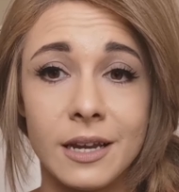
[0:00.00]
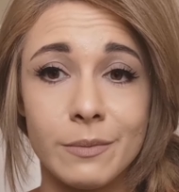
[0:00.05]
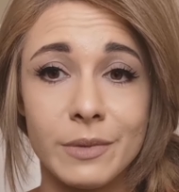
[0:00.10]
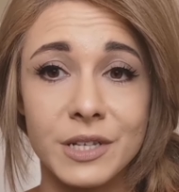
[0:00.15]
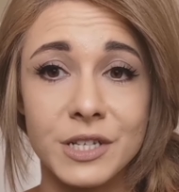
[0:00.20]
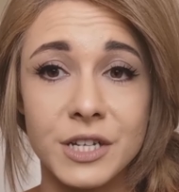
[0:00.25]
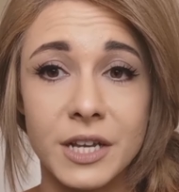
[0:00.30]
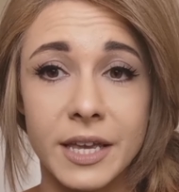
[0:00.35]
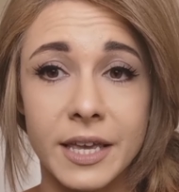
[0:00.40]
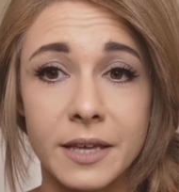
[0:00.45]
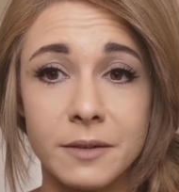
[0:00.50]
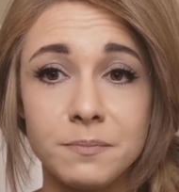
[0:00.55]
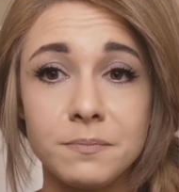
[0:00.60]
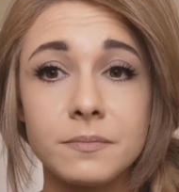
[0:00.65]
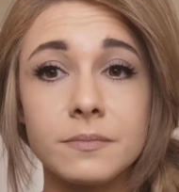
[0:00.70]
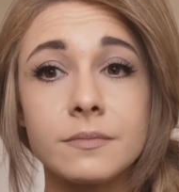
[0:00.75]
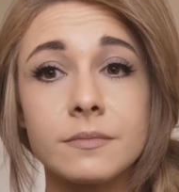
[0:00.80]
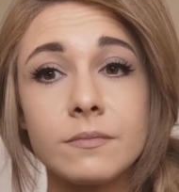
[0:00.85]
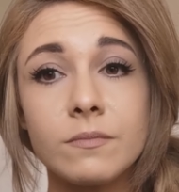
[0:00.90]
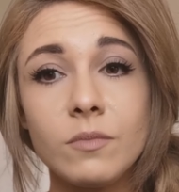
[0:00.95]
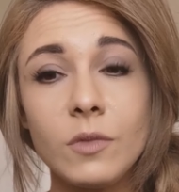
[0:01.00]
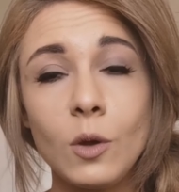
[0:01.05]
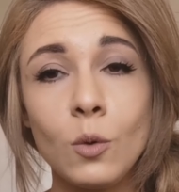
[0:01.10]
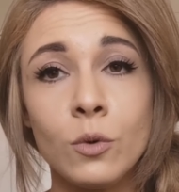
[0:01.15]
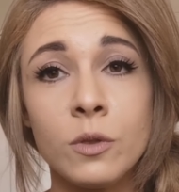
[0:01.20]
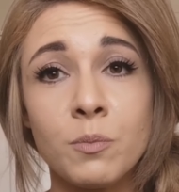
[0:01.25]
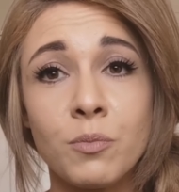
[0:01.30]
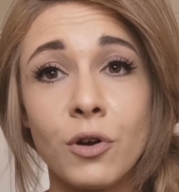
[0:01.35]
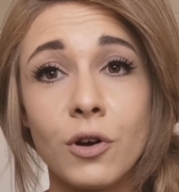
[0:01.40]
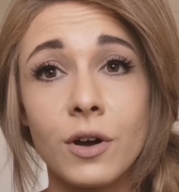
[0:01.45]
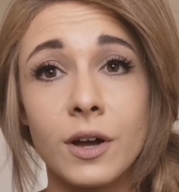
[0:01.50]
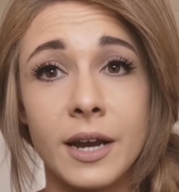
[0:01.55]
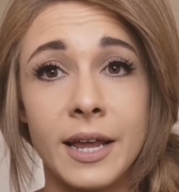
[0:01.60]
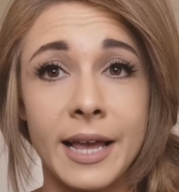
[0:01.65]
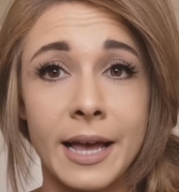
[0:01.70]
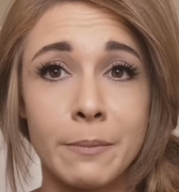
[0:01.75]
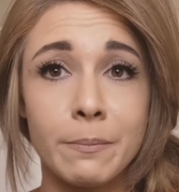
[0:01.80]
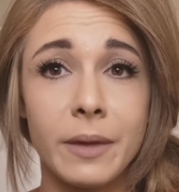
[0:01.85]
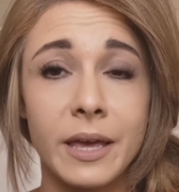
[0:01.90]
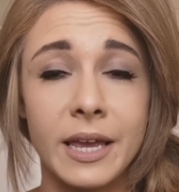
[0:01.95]
lemon chicken with broccoli
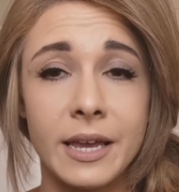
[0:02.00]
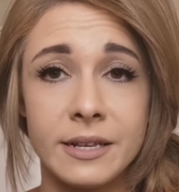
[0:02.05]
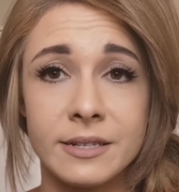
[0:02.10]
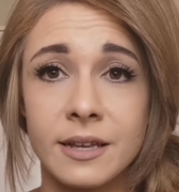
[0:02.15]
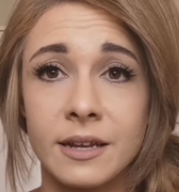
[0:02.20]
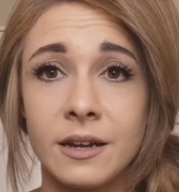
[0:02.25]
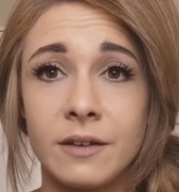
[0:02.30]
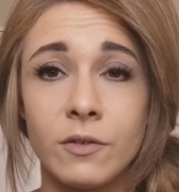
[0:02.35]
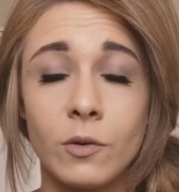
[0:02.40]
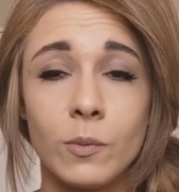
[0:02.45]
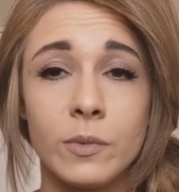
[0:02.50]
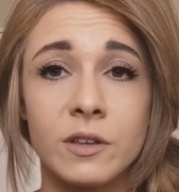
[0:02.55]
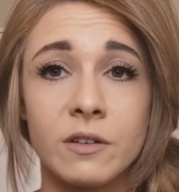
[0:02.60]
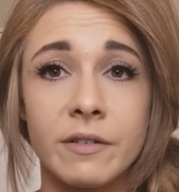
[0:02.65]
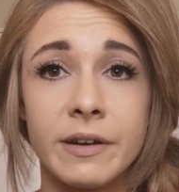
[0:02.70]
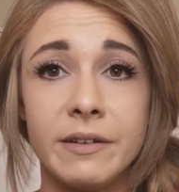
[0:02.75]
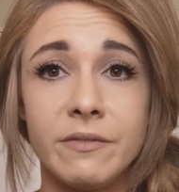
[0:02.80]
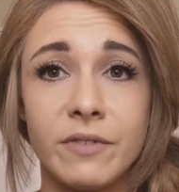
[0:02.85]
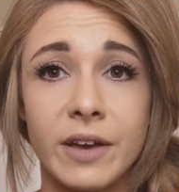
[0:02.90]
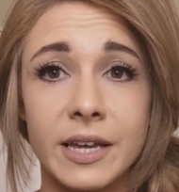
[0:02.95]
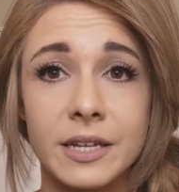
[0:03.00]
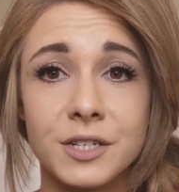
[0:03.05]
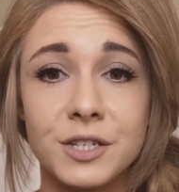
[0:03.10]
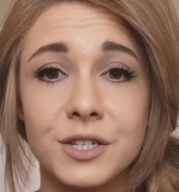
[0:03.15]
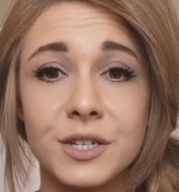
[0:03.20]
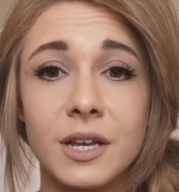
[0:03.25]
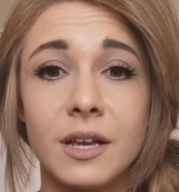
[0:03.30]
and peas. I love it with green veg.